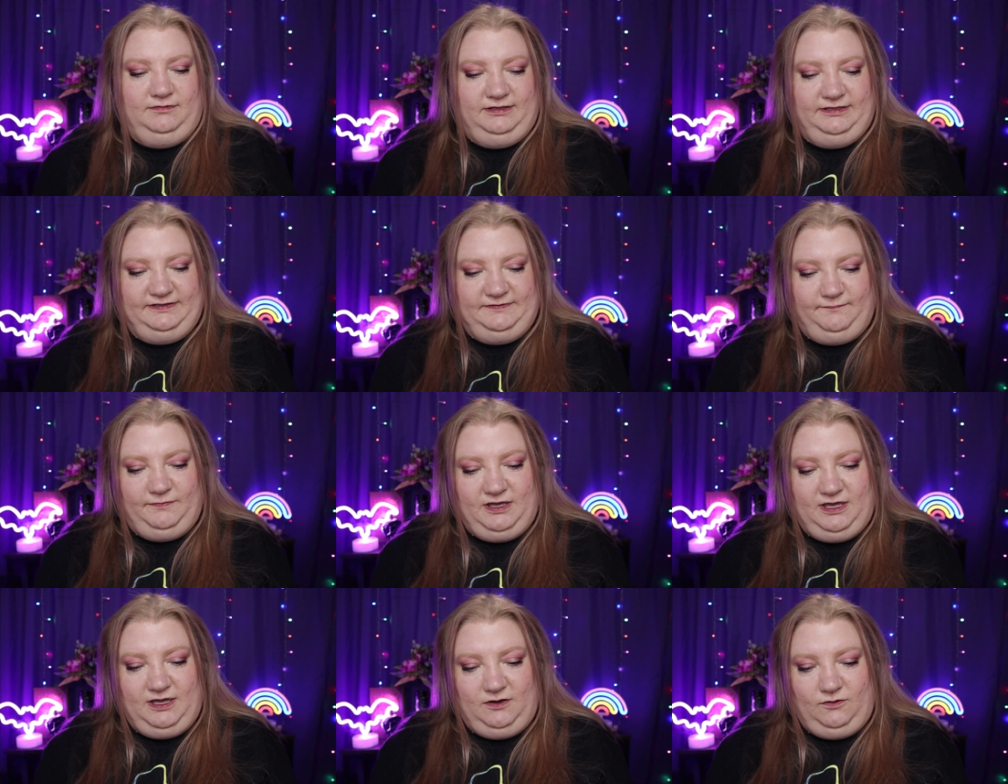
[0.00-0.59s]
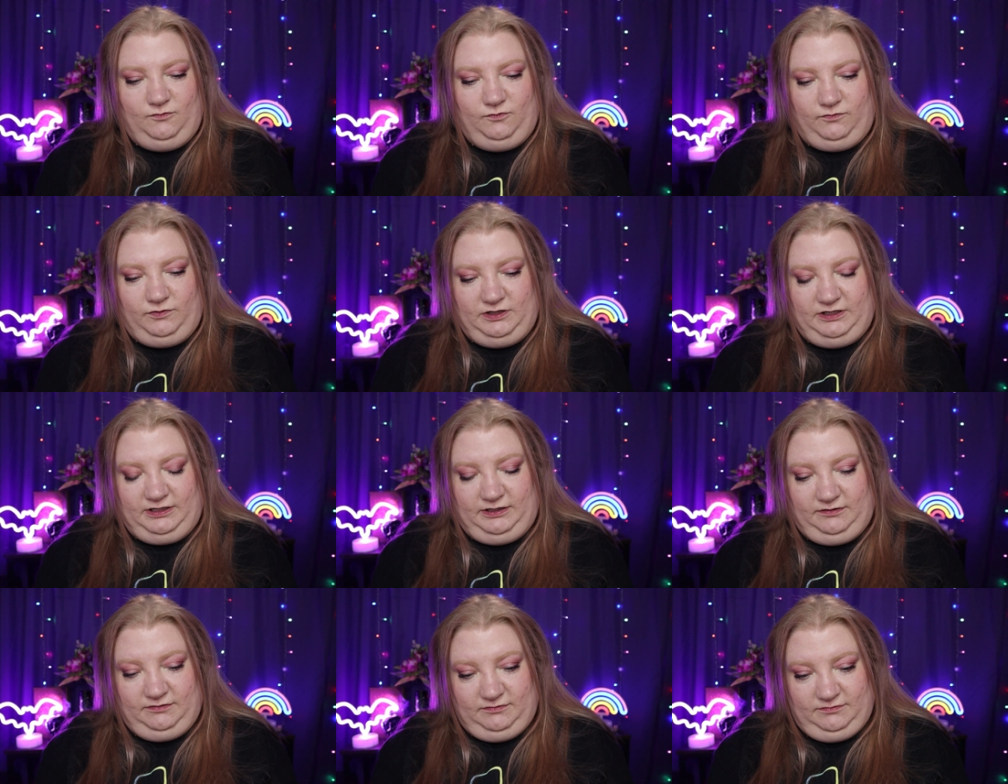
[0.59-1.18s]
this pink
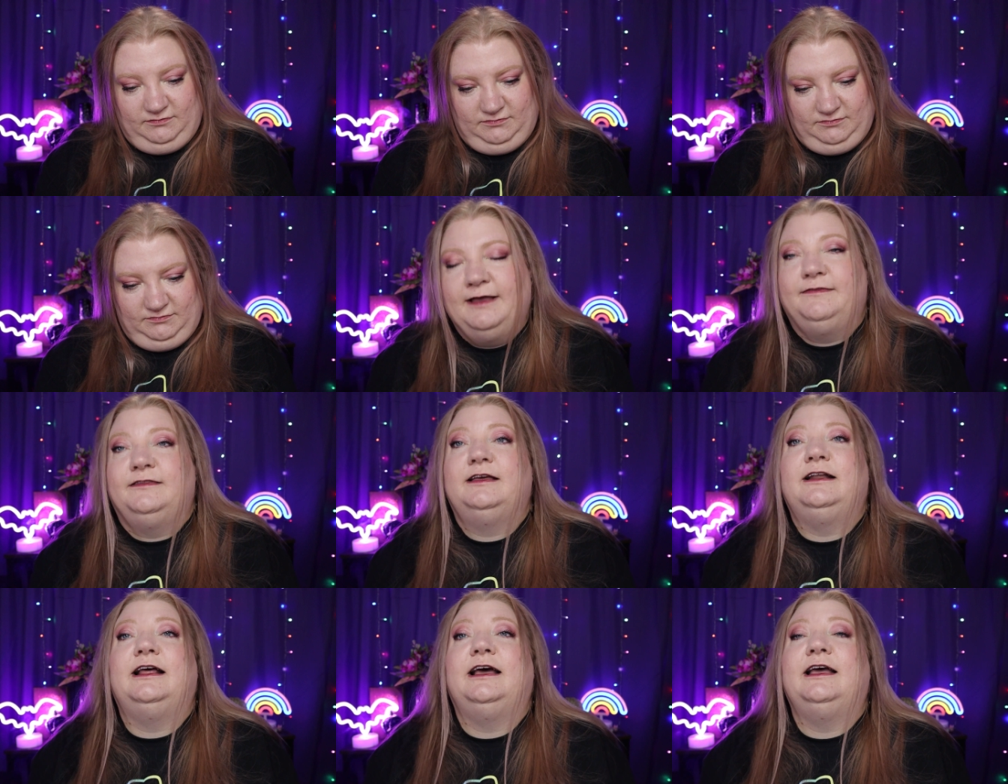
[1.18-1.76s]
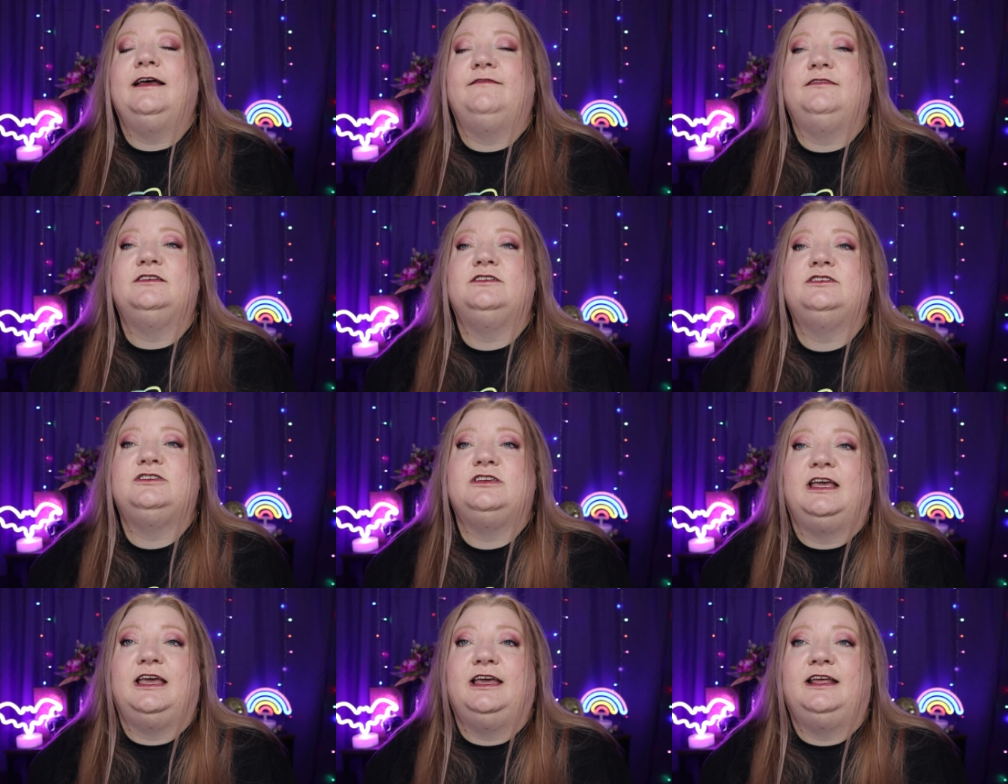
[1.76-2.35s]
one. Then I have the
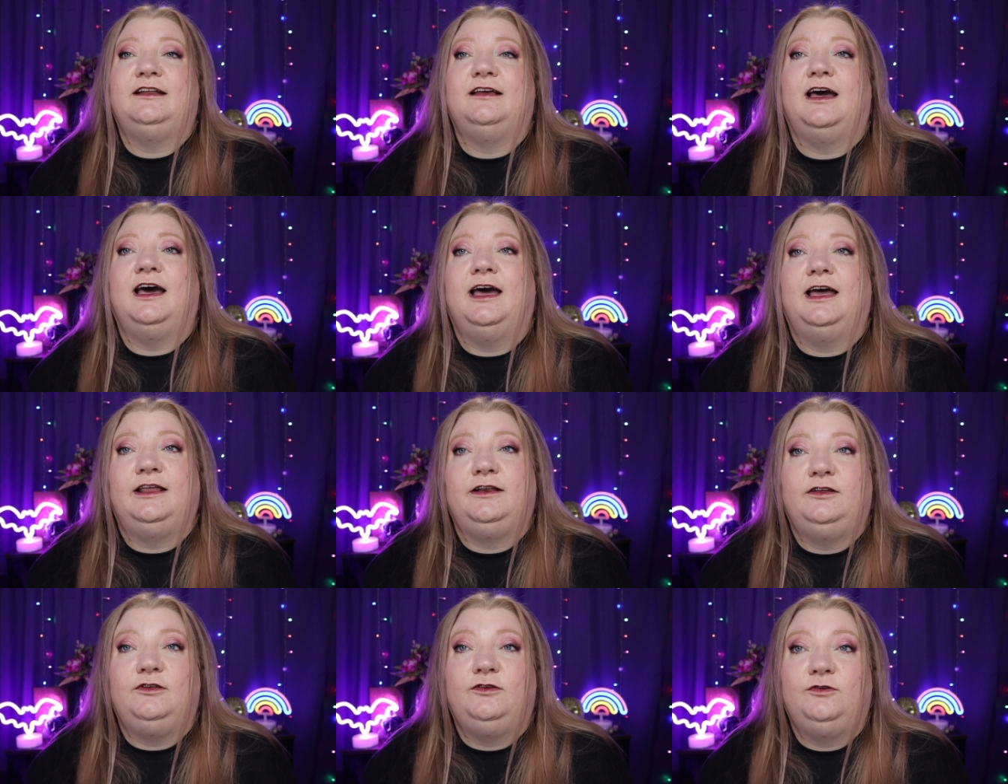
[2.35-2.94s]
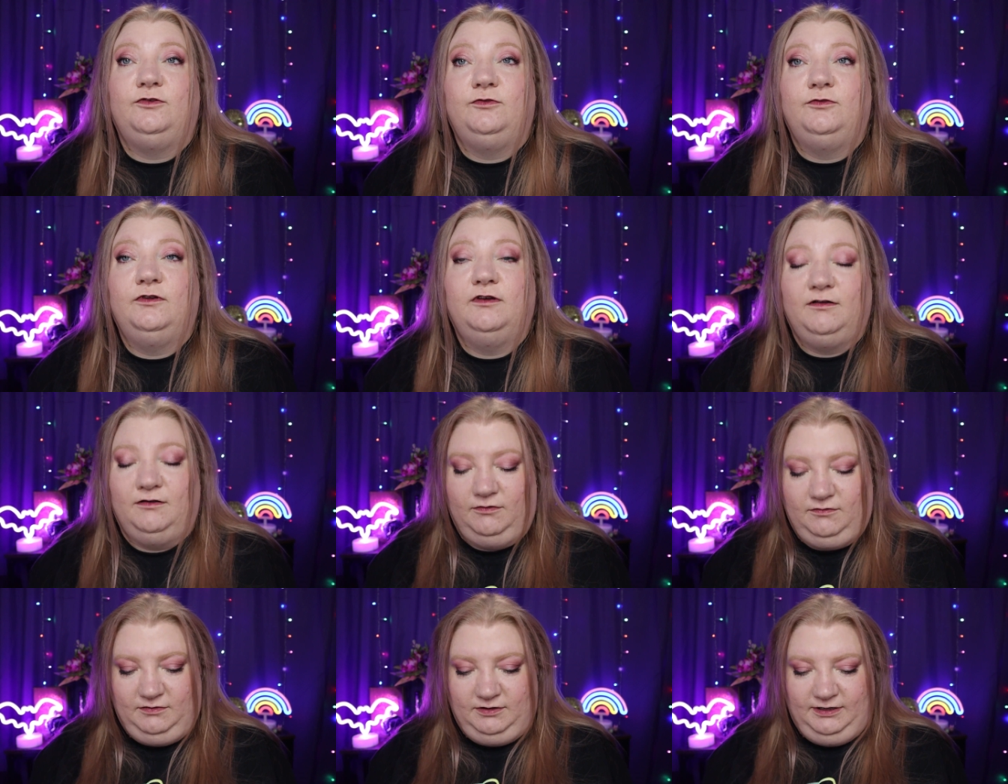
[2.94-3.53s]
shade High
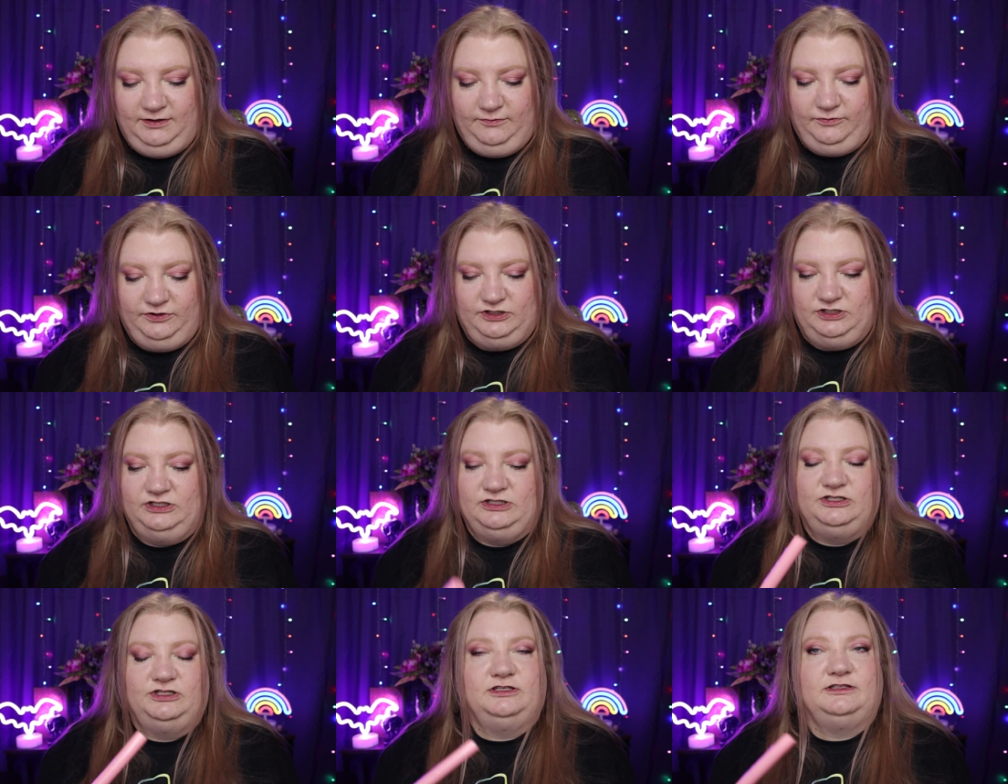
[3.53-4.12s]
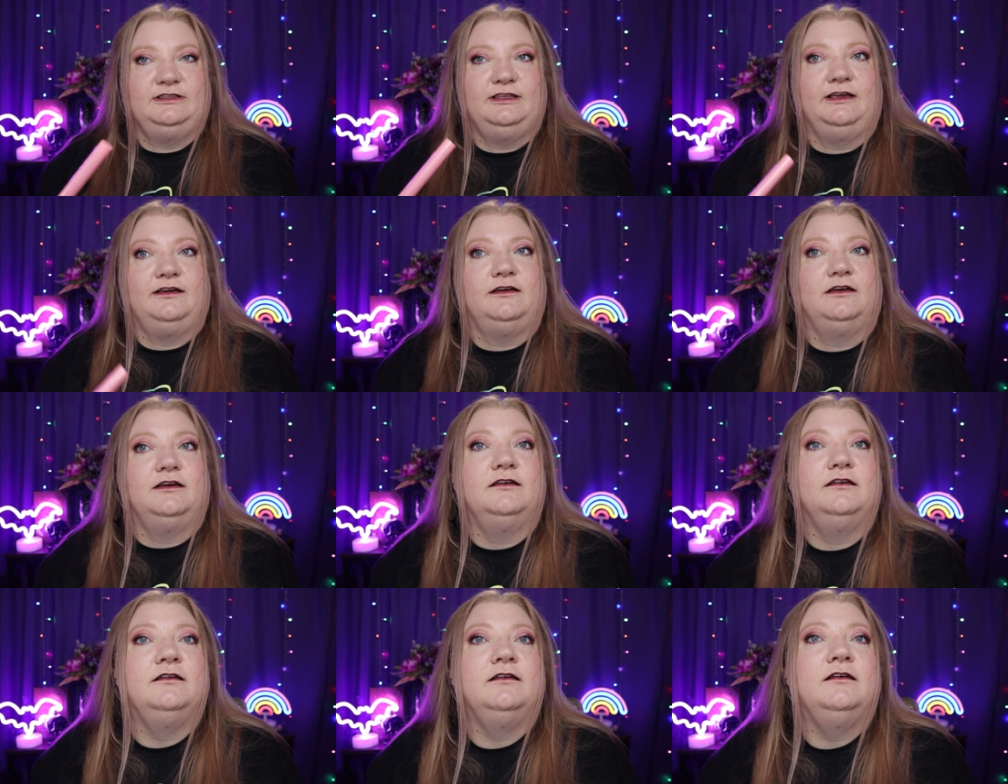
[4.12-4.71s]
Noon on, which is just like
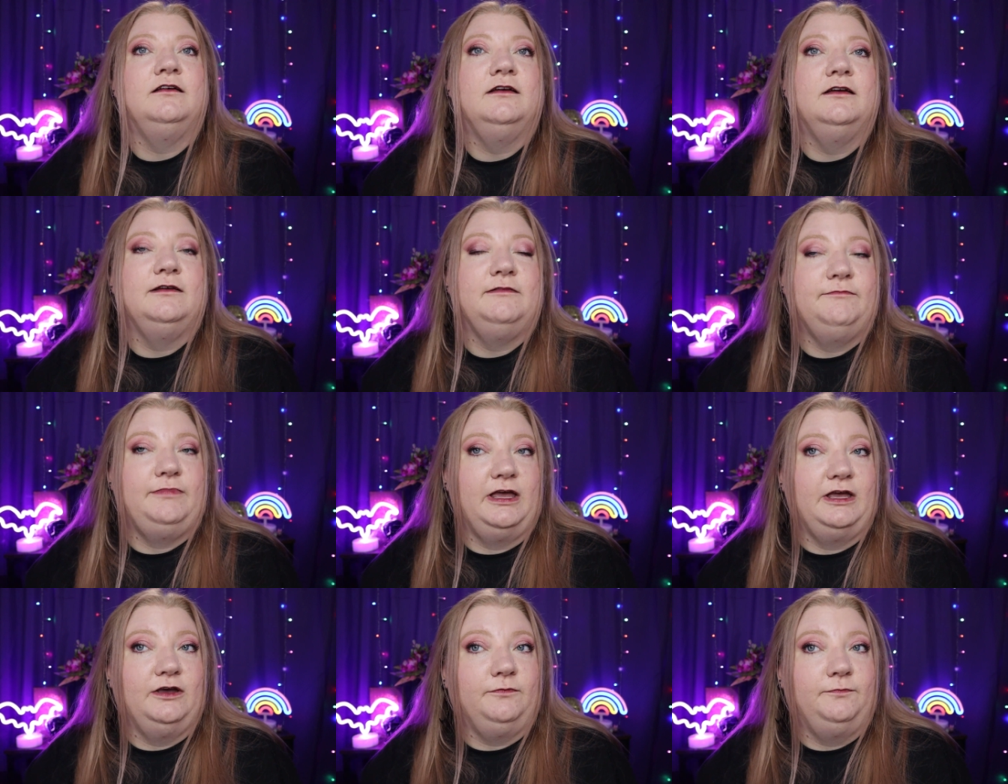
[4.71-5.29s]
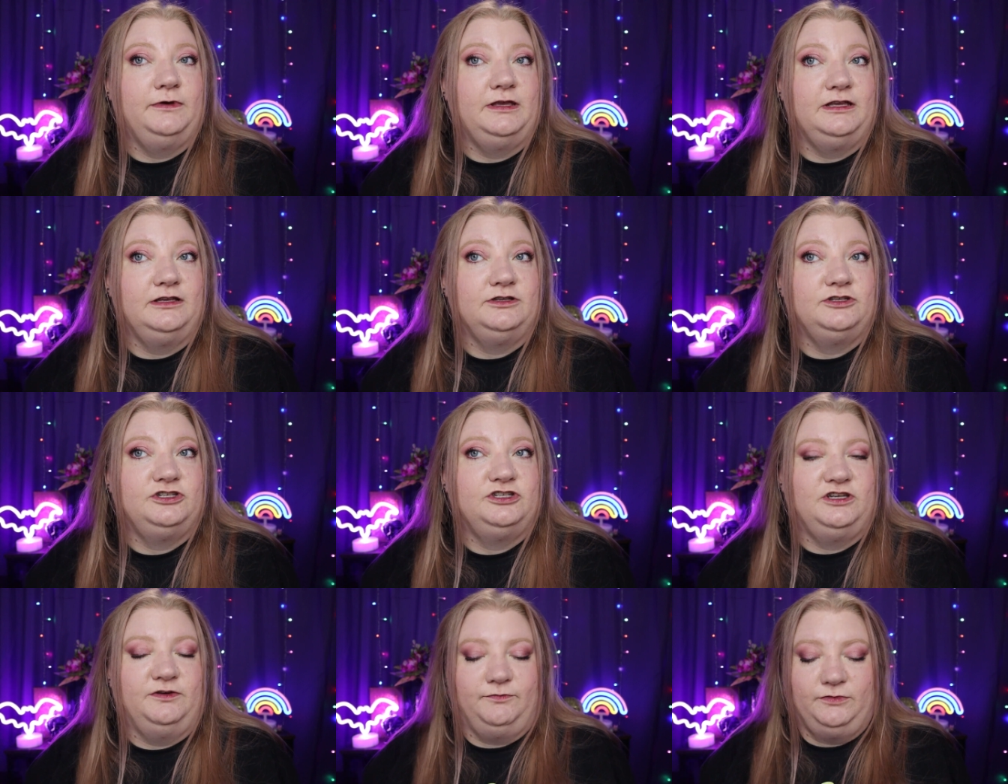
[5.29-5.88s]
a pale
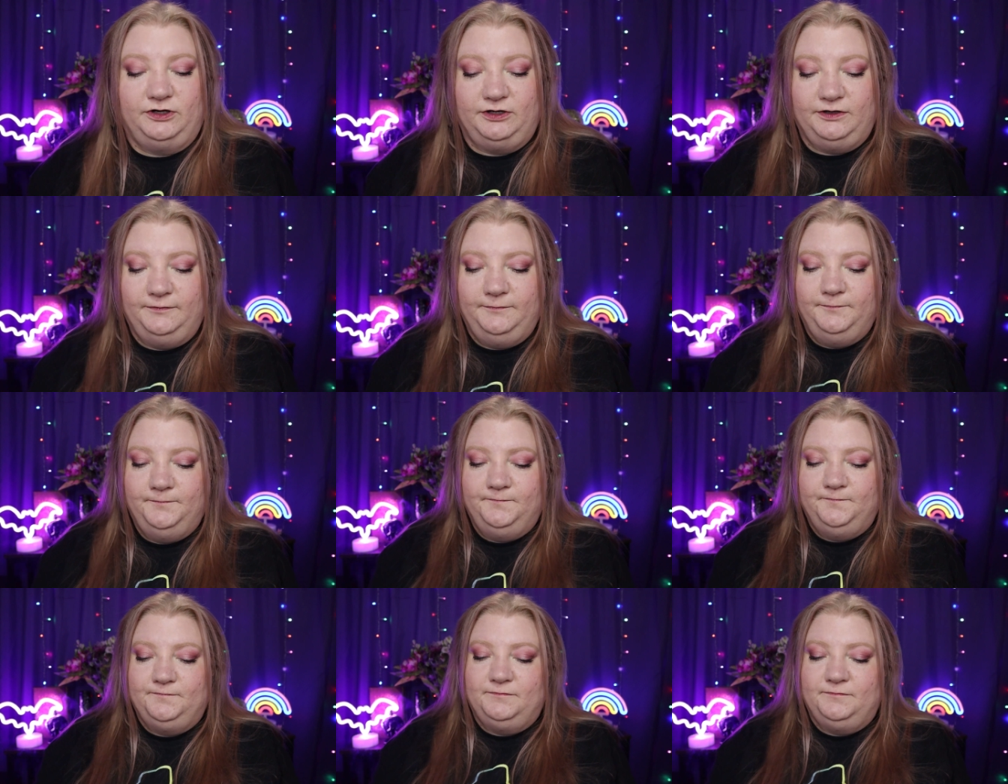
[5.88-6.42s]
pink shimmer.